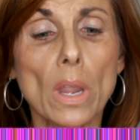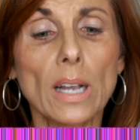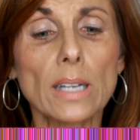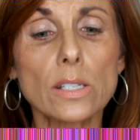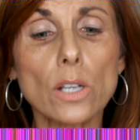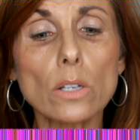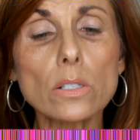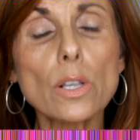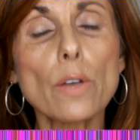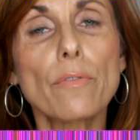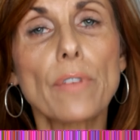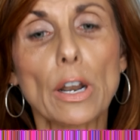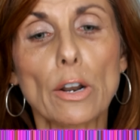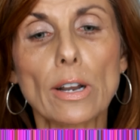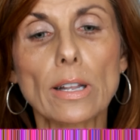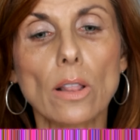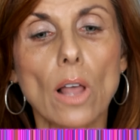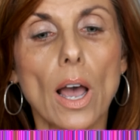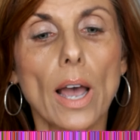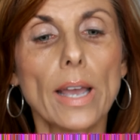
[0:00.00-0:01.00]
It's also
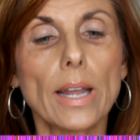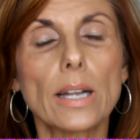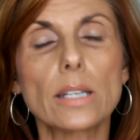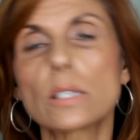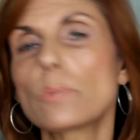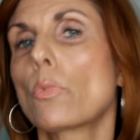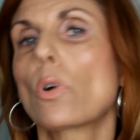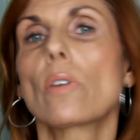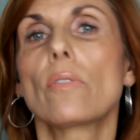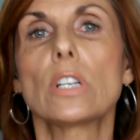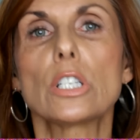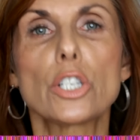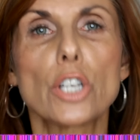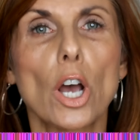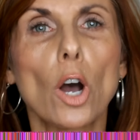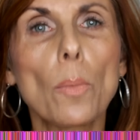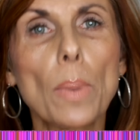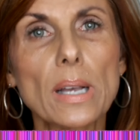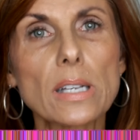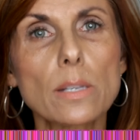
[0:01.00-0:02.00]
very light. It's more of a
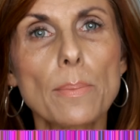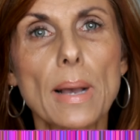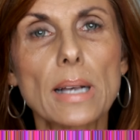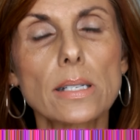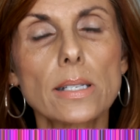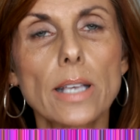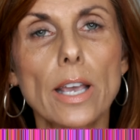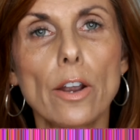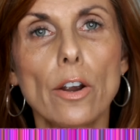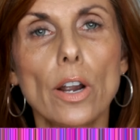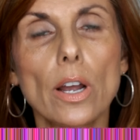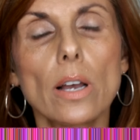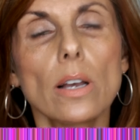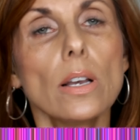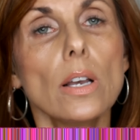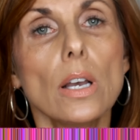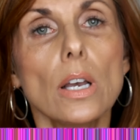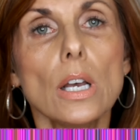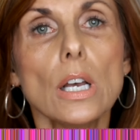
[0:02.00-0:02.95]
gel-based mascara.